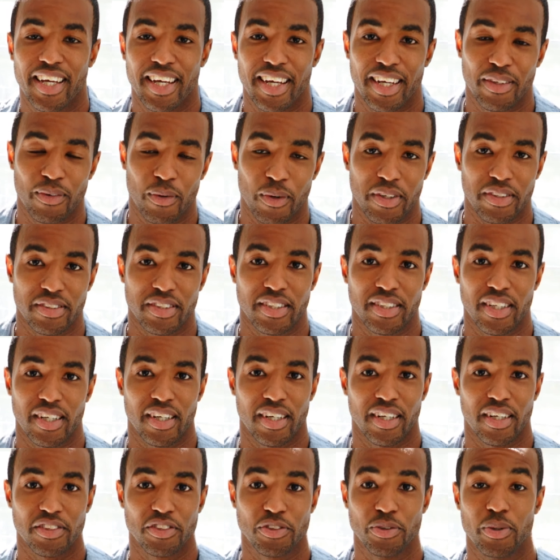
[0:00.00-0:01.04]
in order to
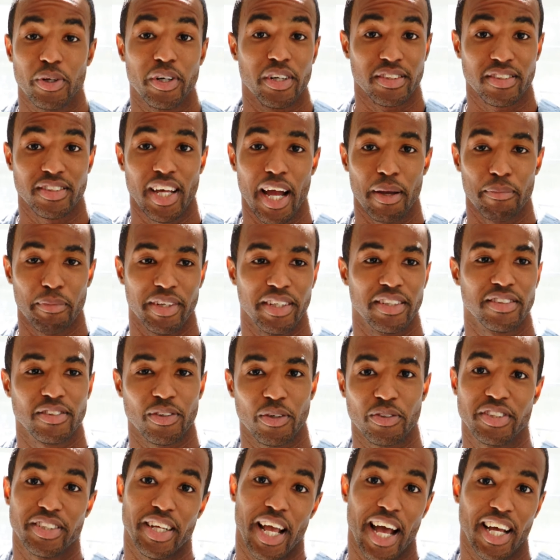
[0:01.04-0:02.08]
uh, shoot her assignment.
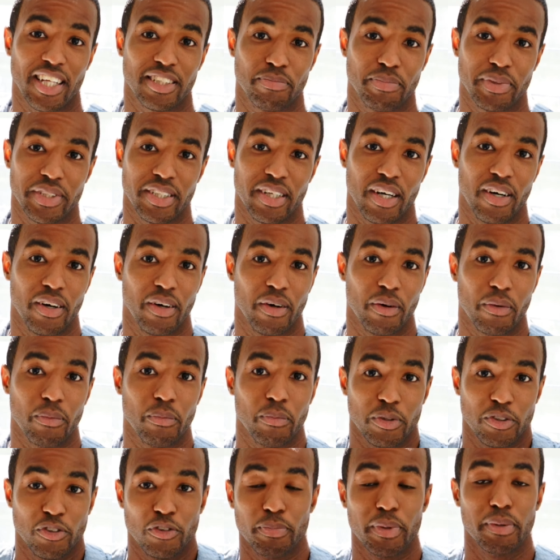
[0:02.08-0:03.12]
So she asked me, uh,
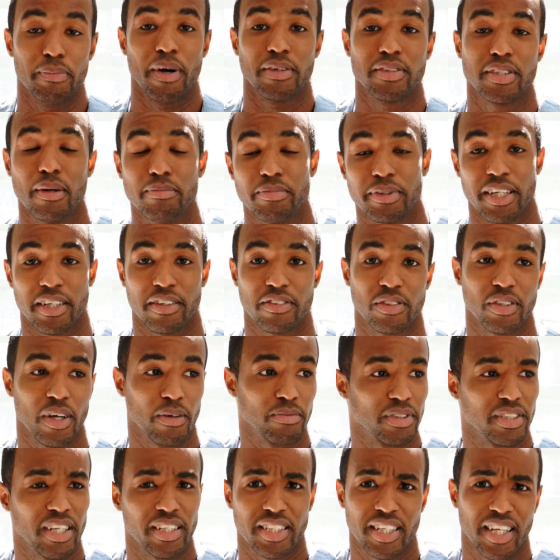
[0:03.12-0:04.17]
would you be my subject? So I
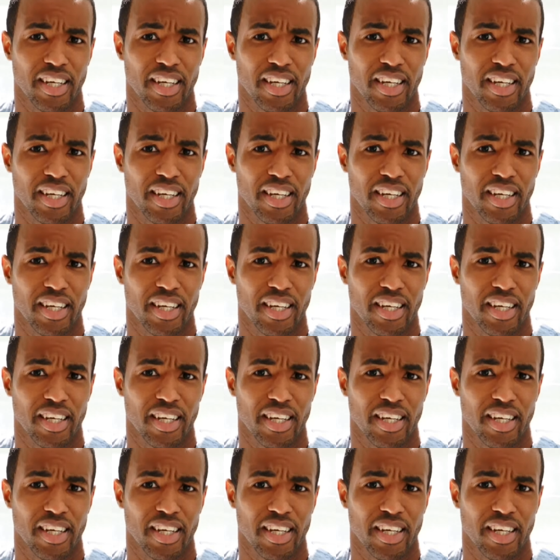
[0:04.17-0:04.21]
was like,